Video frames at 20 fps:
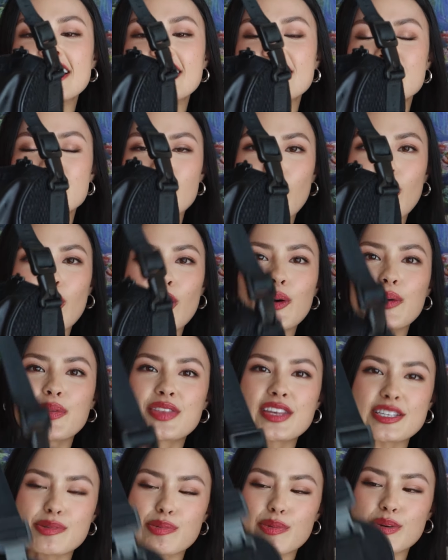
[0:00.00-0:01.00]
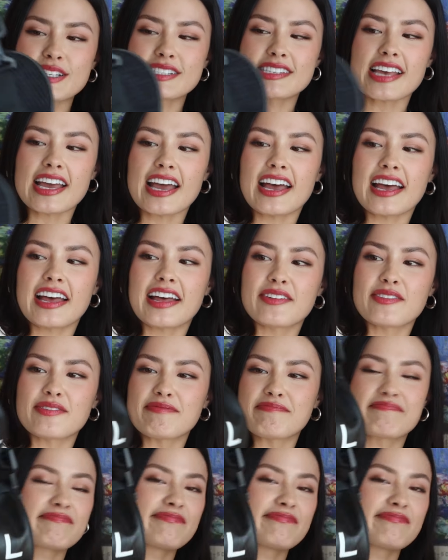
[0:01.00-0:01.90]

So this was a